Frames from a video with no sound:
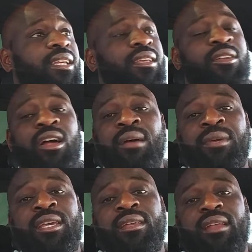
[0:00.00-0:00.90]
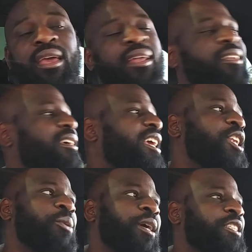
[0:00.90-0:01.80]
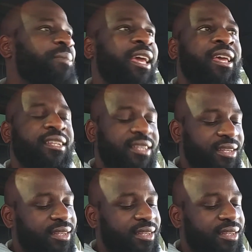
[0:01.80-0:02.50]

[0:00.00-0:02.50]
you know what I mean? And anyways, man,